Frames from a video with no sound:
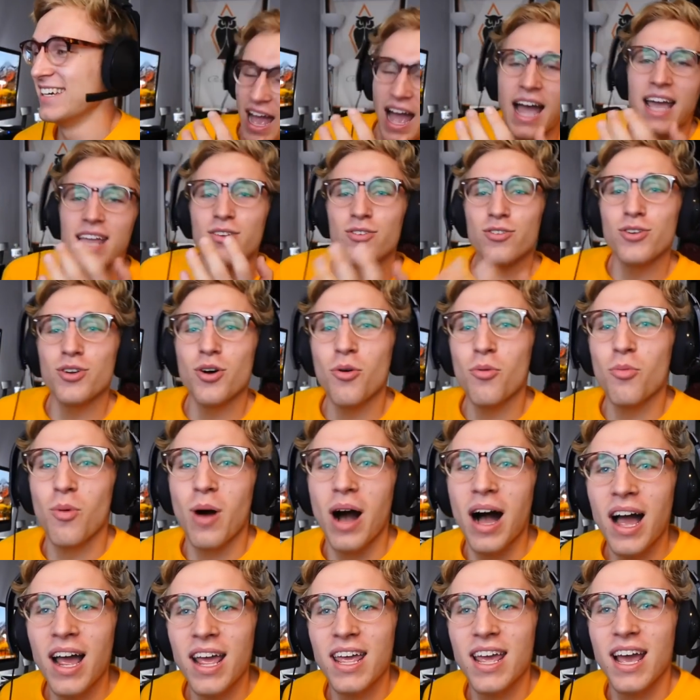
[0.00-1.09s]
I don't know
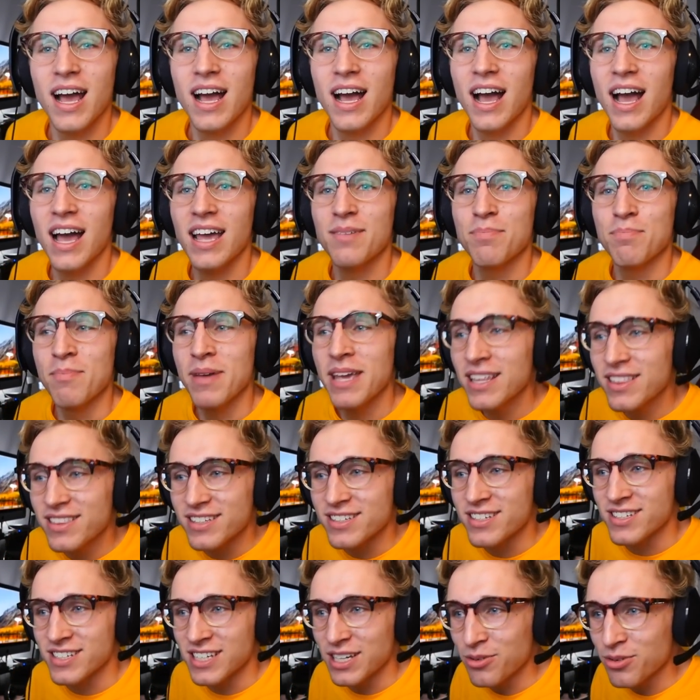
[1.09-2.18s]
why I made
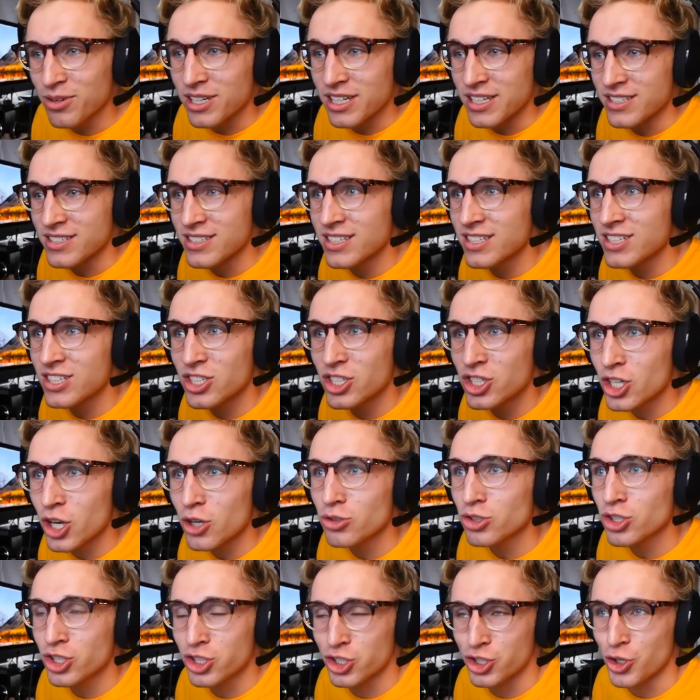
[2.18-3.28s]
this series. This is so
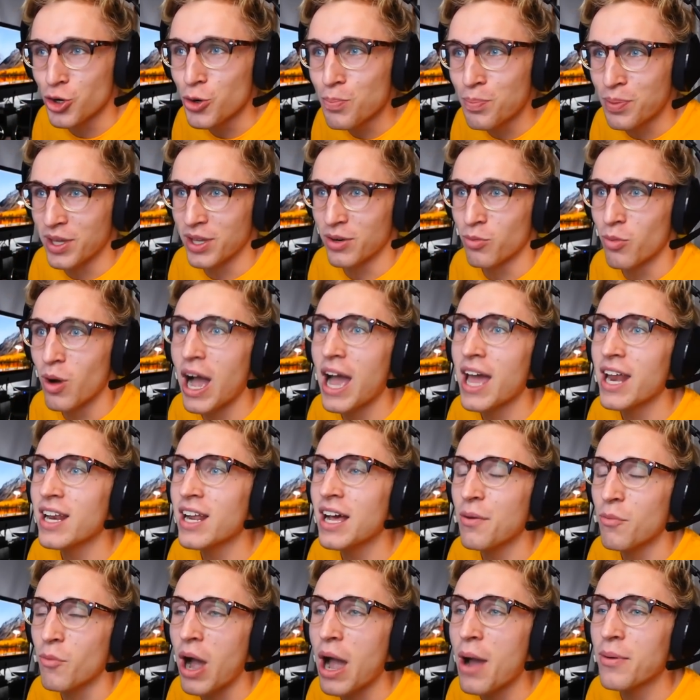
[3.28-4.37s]
stupid. Why did
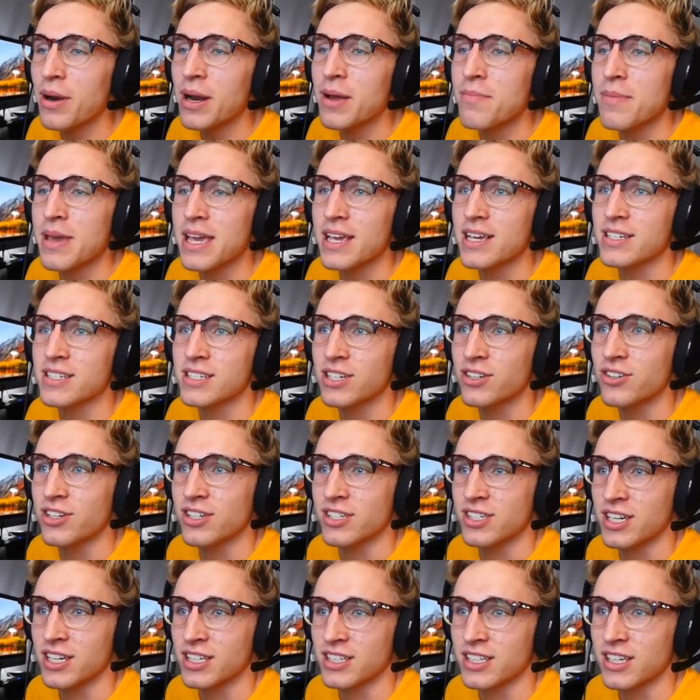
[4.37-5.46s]
I, why would I make a
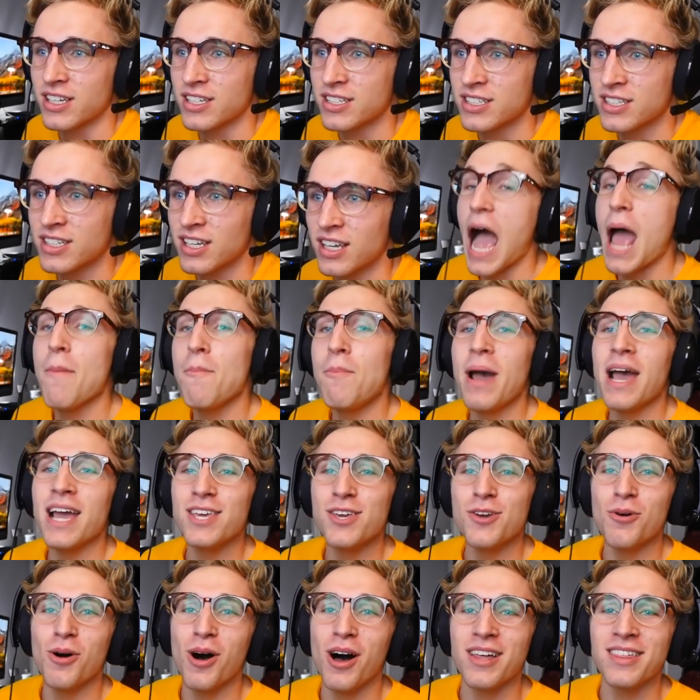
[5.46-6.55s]
series like this? I bet
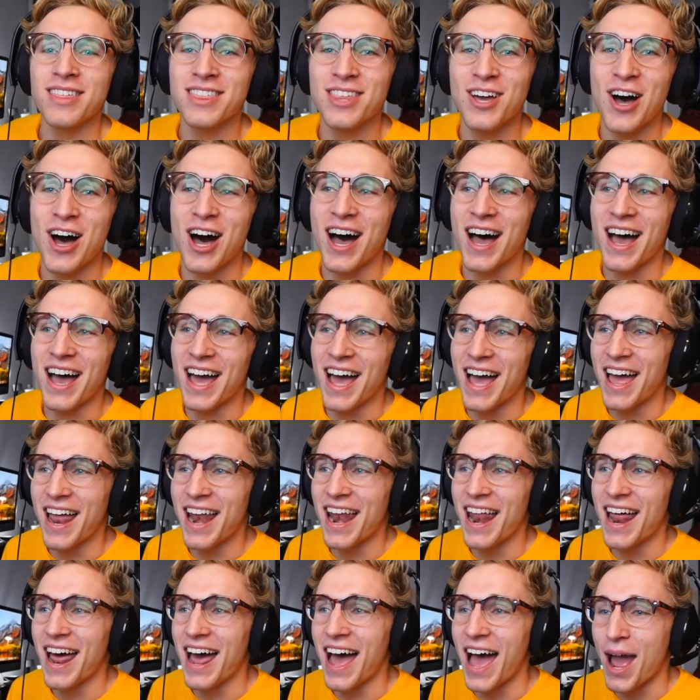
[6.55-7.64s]
you all thought
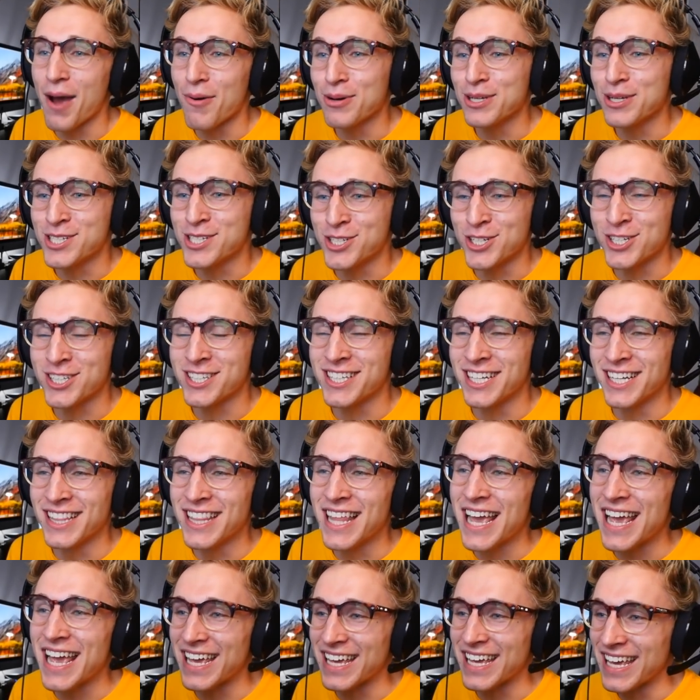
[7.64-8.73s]
I was just
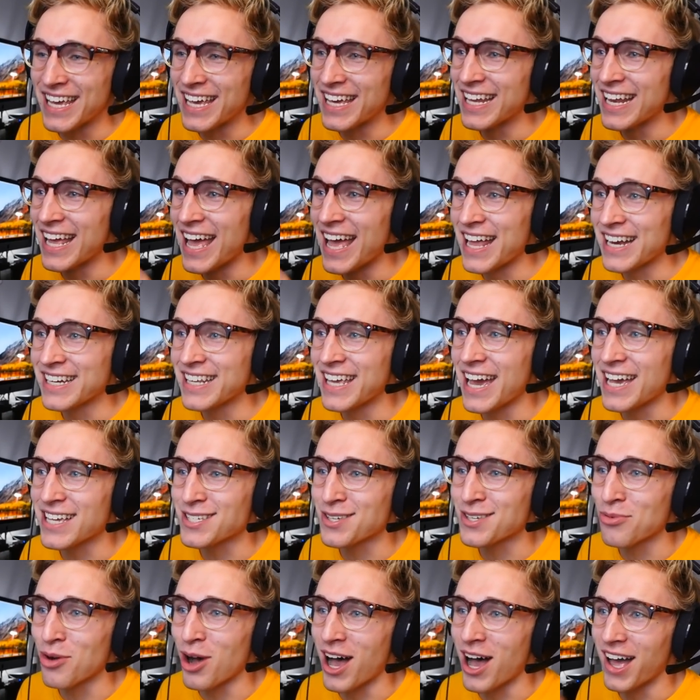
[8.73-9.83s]
delaying it. And
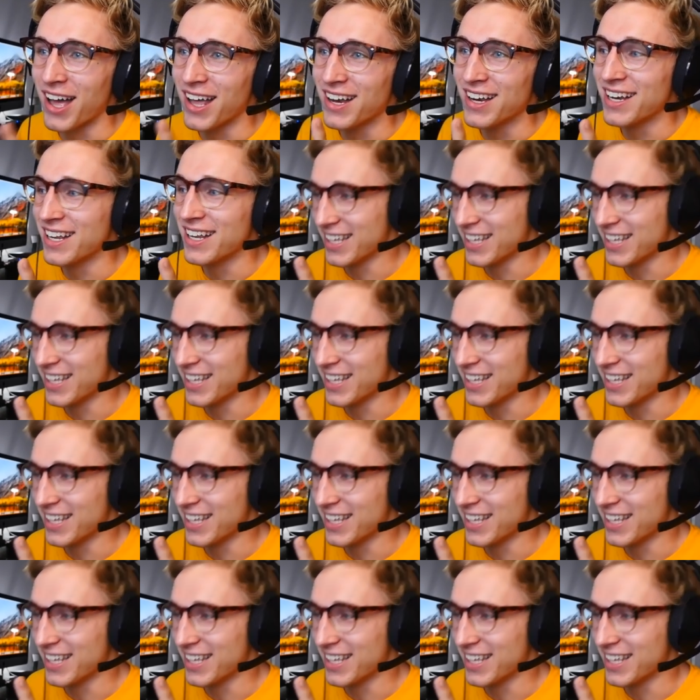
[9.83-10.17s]
guess what?